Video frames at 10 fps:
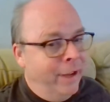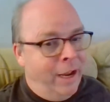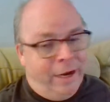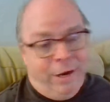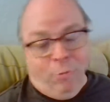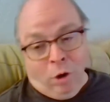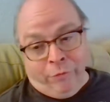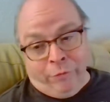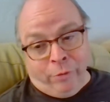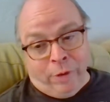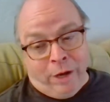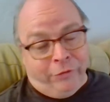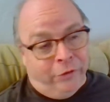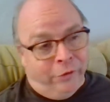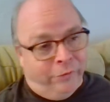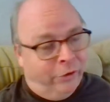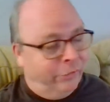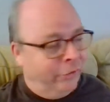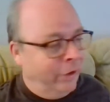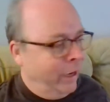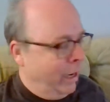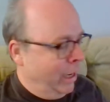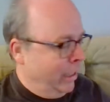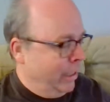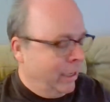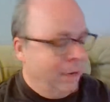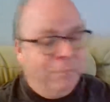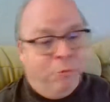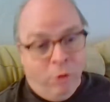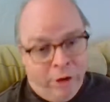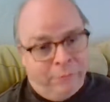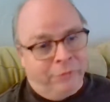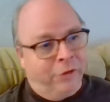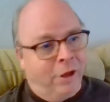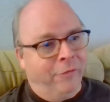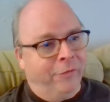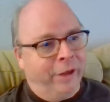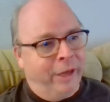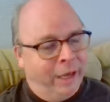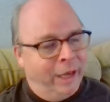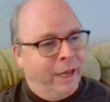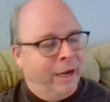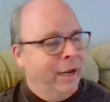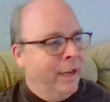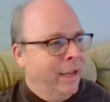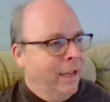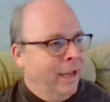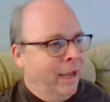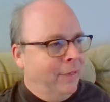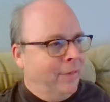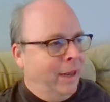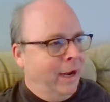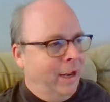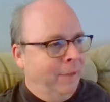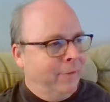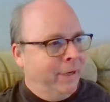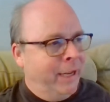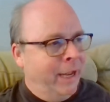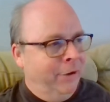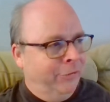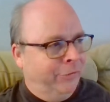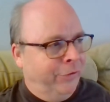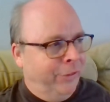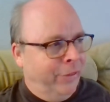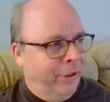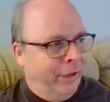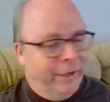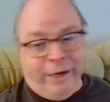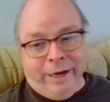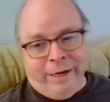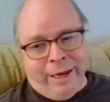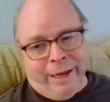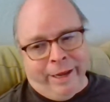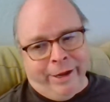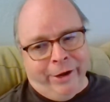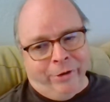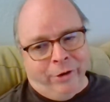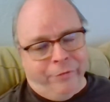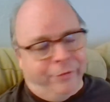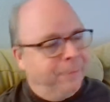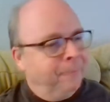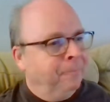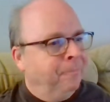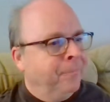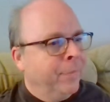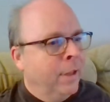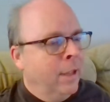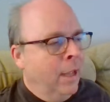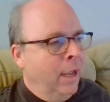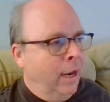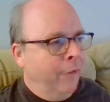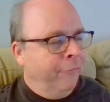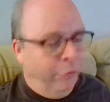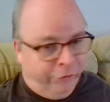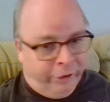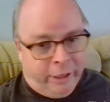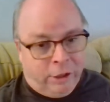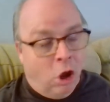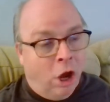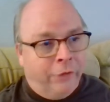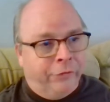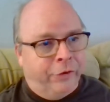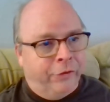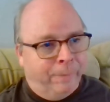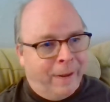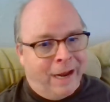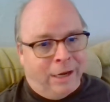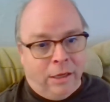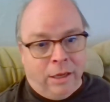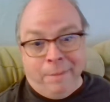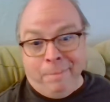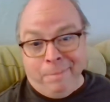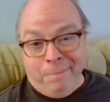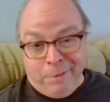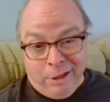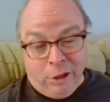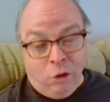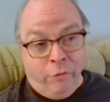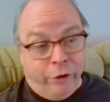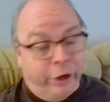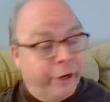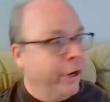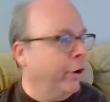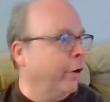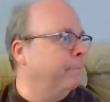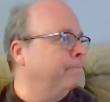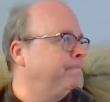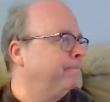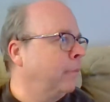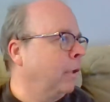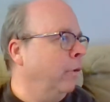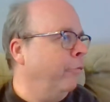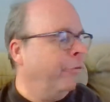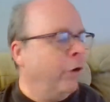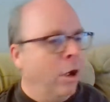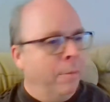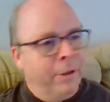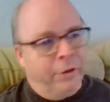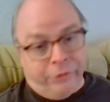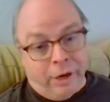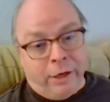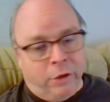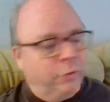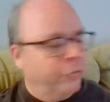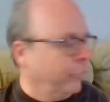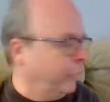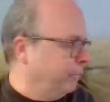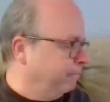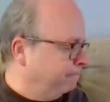and he worked for Rice University, and he didn't put himself in at that MD Anderson thing to get it taken care of. And unfortunately, he lost his battle a little over a year from his diagnosis.